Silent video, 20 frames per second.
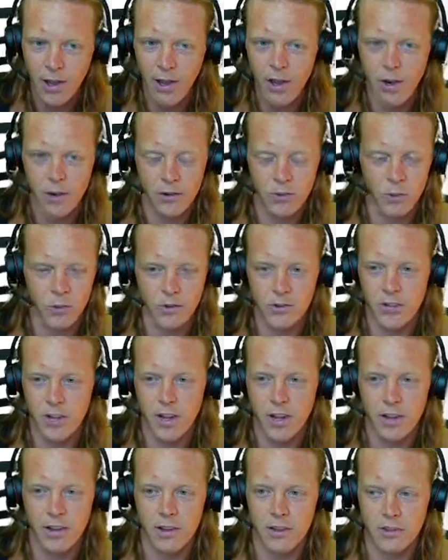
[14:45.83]

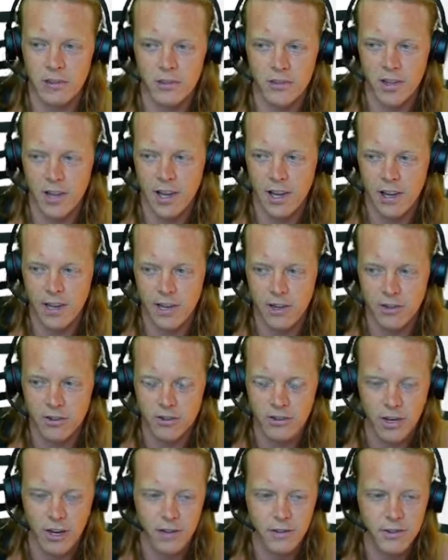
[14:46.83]
it's just kind of getting
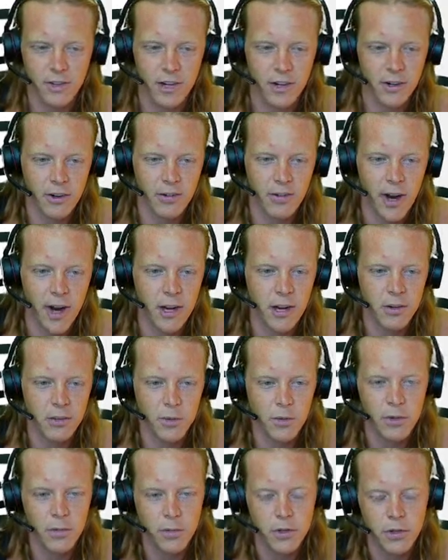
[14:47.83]
shoved onto random
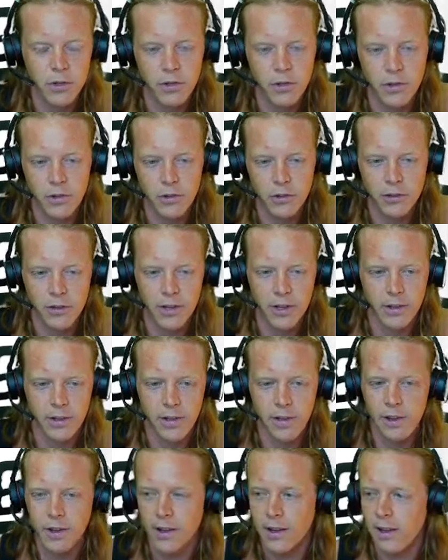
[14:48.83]
computers, and
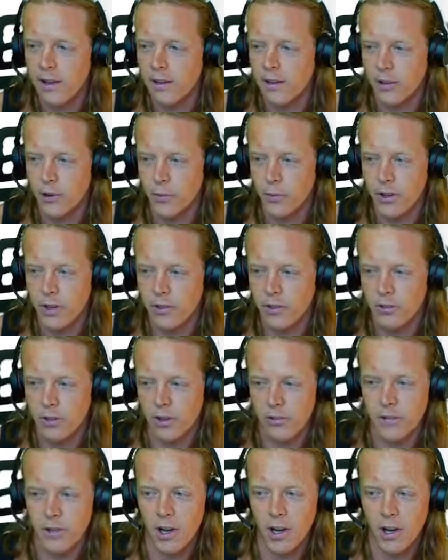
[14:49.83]
they're being
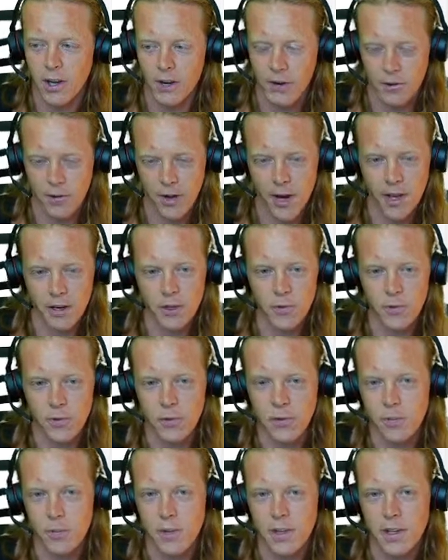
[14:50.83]
shoved on at random
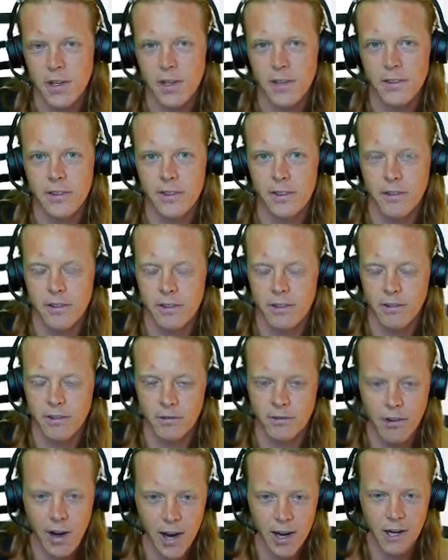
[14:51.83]
speeds, and the
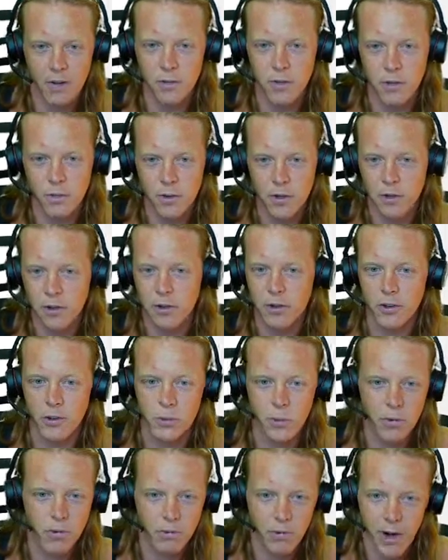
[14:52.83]
random computers
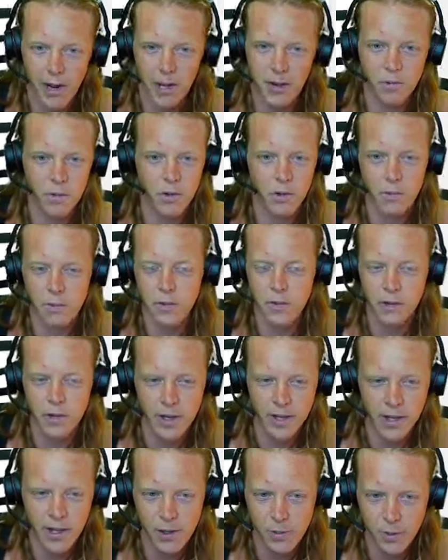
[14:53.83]
with random
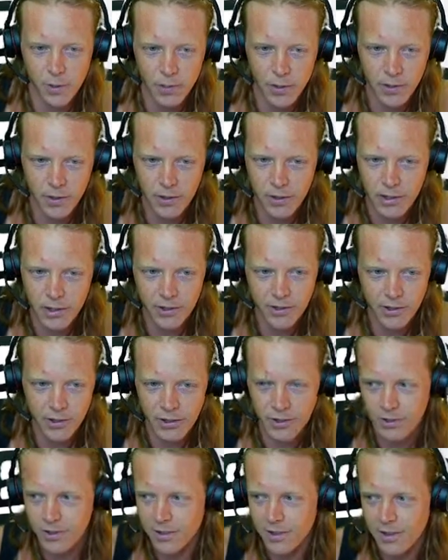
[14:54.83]
computing capabilities.
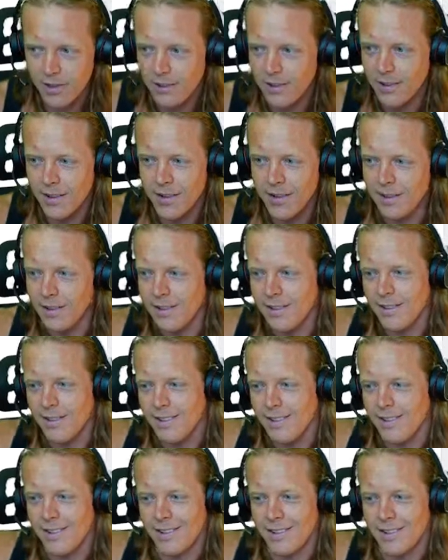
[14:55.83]
So
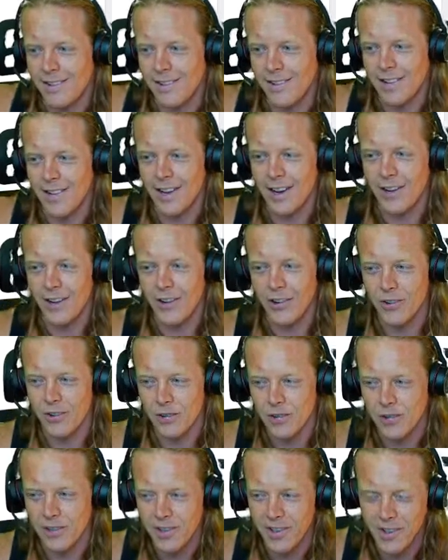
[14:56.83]
I don't know
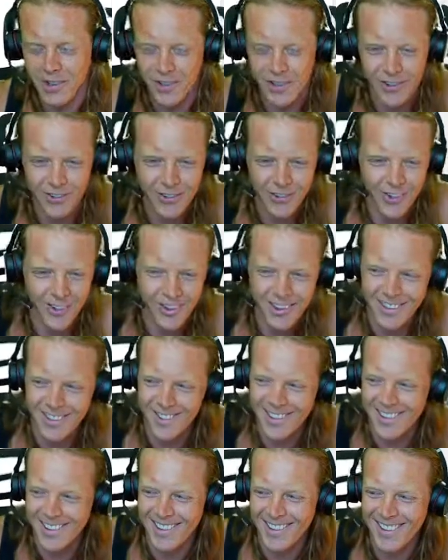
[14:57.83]
which one's going to go first.
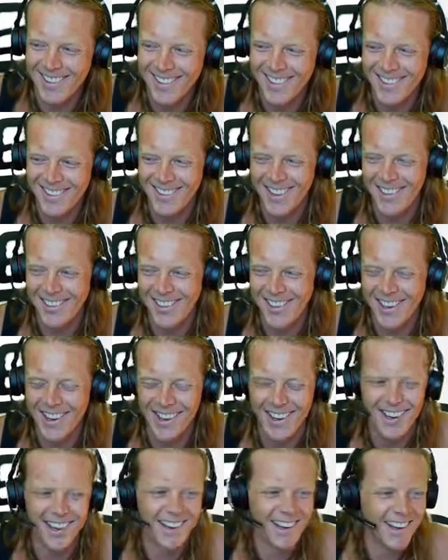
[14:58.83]
So you
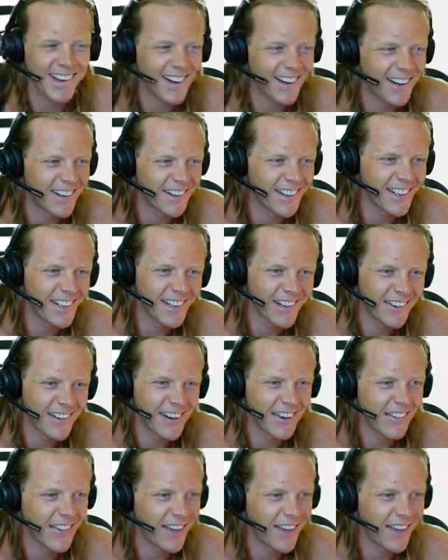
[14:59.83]
kind of got a guarantee around